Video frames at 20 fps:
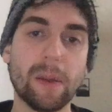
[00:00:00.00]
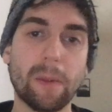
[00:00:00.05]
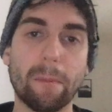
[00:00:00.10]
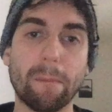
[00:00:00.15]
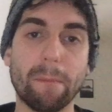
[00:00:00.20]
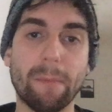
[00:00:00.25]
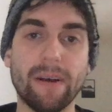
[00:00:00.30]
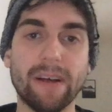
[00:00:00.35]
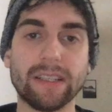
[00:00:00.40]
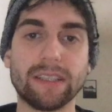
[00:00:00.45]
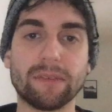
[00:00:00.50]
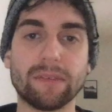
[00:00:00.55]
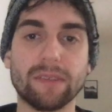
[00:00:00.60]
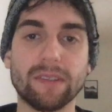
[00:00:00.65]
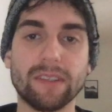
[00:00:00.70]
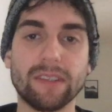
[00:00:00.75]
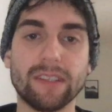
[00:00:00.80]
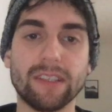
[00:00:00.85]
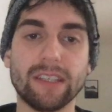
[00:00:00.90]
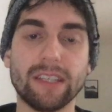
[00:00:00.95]
but
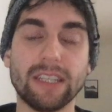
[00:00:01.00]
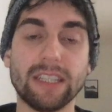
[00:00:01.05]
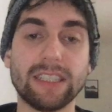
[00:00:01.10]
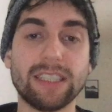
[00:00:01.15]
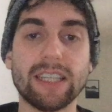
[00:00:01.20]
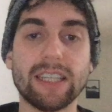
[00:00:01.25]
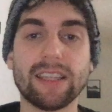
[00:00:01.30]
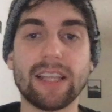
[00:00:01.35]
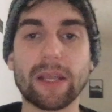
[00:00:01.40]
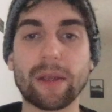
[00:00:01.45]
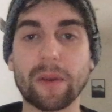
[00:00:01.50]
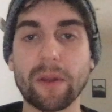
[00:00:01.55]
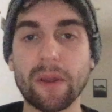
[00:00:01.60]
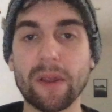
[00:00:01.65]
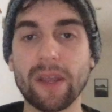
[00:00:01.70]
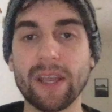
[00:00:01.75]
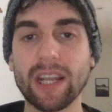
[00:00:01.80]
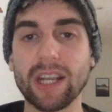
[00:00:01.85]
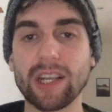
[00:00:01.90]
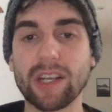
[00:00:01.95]
instead like
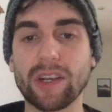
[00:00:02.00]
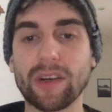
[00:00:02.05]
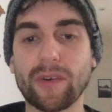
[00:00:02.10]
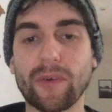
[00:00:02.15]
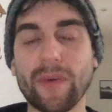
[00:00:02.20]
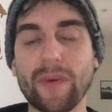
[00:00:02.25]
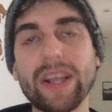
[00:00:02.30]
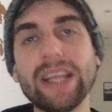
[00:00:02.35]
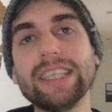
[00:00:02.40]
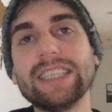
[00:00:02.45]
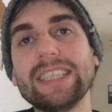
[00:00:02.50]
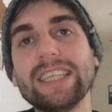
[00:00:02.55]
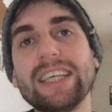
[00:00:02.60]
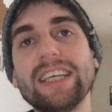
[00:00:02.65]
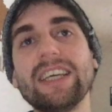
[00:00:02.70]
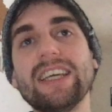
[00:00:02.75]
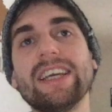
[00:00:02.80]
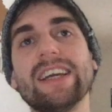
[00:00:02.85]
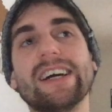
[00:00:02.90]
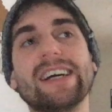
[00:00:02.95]

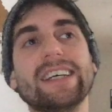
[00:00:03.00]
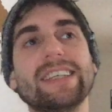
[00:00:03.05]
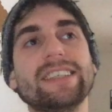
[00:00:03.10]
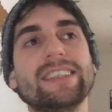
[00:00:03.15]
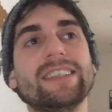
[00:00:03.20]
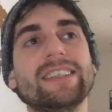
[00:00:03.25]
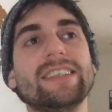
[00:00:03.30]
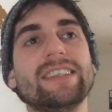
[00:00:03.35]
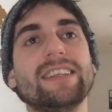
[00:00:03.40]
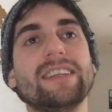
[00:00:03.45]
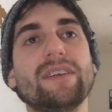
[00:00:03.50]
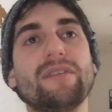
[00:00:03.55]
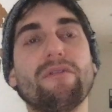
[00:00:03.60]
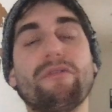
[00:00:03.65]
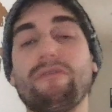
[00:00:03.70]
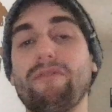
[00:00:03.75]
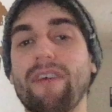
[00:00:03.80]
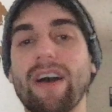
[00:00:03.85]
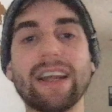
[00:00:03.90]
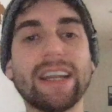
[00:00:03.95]
crazy and
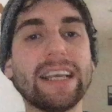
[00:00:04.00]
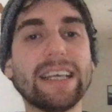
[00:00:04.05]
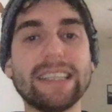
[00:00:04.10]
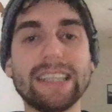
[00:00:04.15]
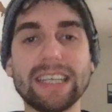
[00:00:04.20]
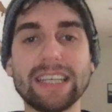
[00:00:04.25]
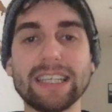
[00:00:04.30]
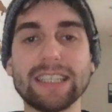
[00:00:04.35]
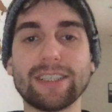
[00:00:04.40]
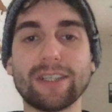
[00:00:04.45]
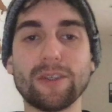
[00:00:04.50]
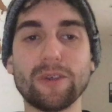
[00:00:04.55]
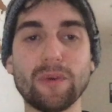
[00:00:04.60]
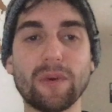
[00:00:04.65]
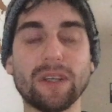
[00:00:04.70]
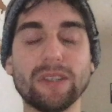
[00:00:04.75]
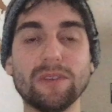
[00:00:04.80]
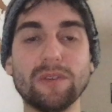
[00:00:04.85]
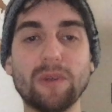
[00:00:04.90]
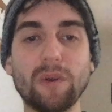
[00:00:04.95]
fun ideas that you
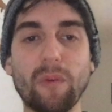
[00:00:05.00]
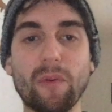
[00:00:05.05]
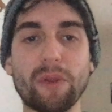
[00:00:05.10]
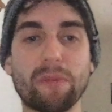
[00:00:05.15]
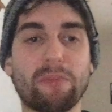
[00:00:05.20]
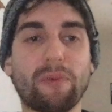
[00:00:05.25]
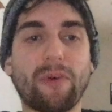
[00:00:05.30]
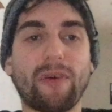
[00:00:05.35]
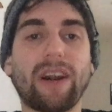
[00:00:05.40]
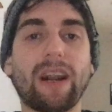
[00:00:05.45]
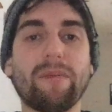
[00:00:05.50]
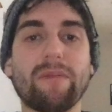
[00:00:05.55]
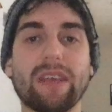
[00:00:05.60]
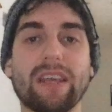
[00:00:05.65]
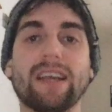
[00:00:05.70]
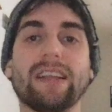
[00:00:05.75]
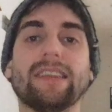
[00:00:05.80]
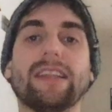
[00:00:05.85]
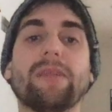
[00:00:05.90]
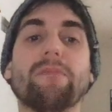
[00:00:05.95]
can do with
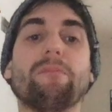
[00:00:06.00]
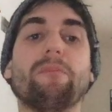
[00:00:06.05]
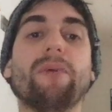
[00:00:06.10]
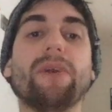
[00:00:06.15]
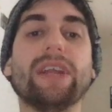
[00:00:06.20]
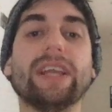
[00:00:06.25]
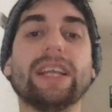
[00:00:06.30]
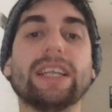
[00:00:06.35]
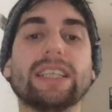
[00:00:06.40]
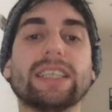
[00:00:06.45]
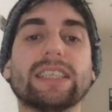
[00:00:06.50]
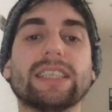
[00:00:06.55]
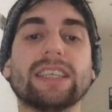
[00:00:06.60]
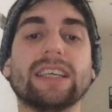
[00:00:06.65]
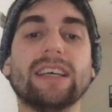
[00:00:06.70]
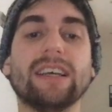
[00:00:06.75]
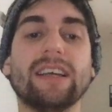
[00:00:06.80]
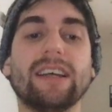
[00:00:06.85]
programming, and that brings